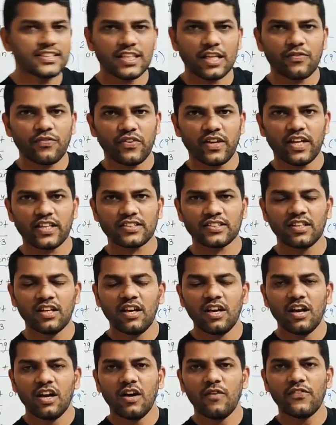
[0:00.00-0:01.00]
surface,
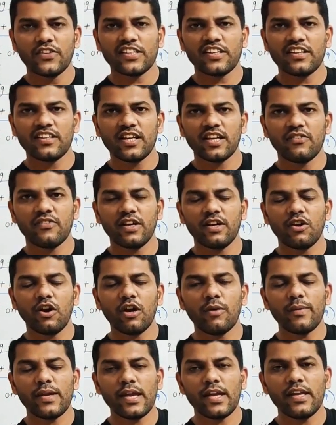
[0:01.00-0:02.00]
obviously there will
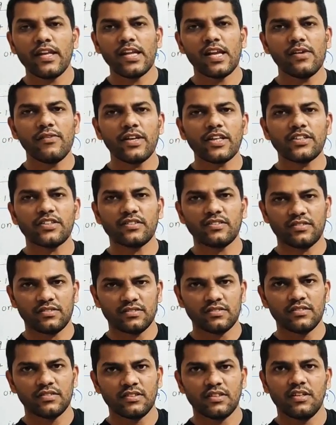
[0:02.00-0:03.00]
not be any elevation,
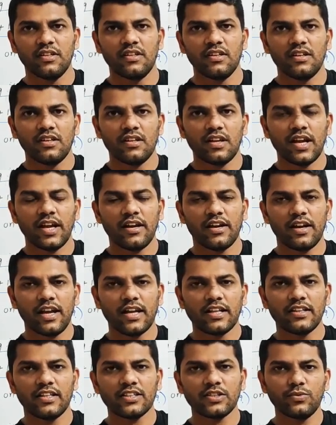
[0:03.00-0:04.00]
right?
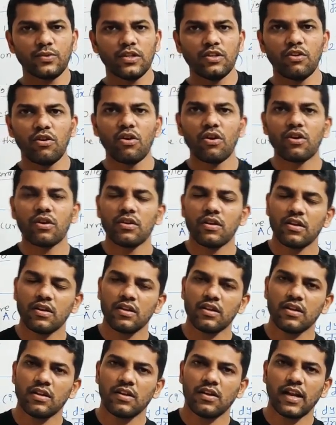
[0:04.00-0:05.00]
Like this one or
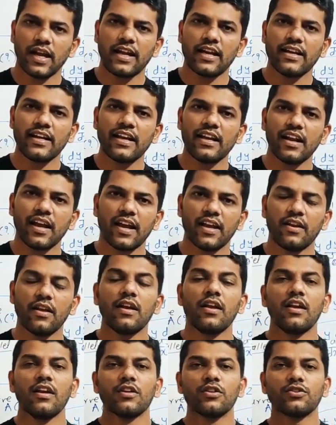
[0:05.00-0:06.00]
like a decline.
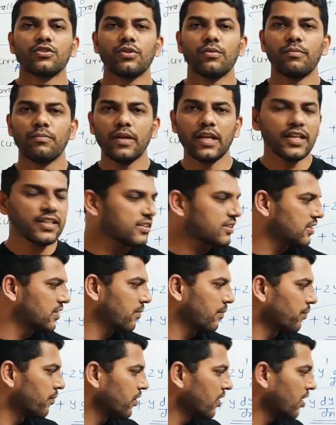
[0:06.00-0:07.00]
So means